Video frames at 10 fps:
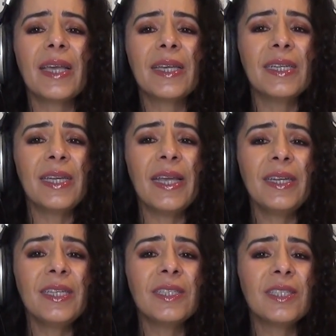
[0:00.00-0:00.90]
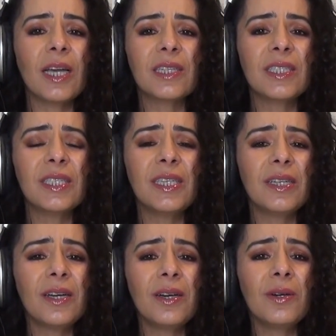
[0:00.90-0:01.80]
Canadian
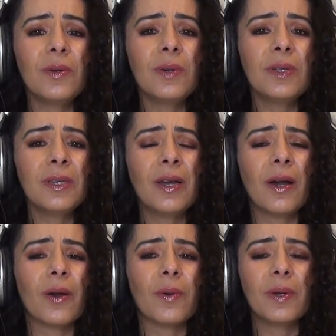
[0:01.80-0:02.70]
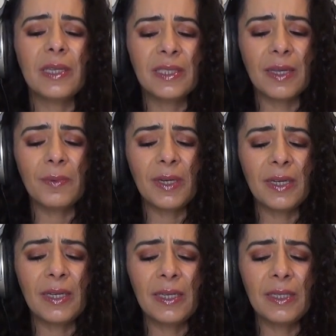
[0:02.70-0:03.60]
tuxedo. No, is that what it
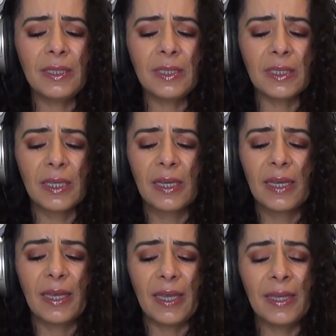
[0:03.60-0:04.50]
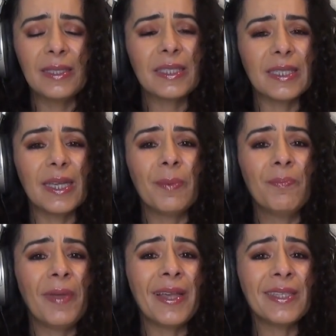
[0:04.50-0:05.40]
is? It's
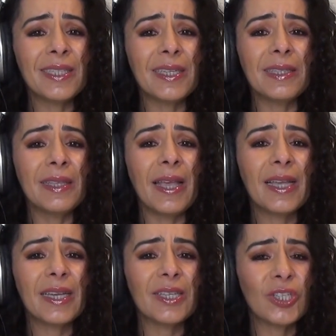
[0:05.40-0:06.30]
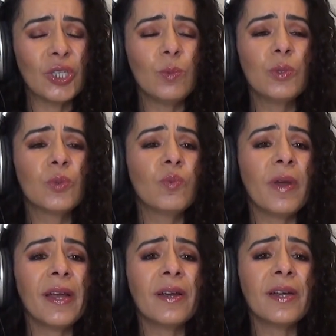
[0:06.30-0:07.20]
she was
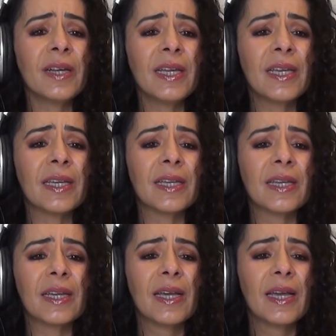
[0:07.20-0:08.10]
wearing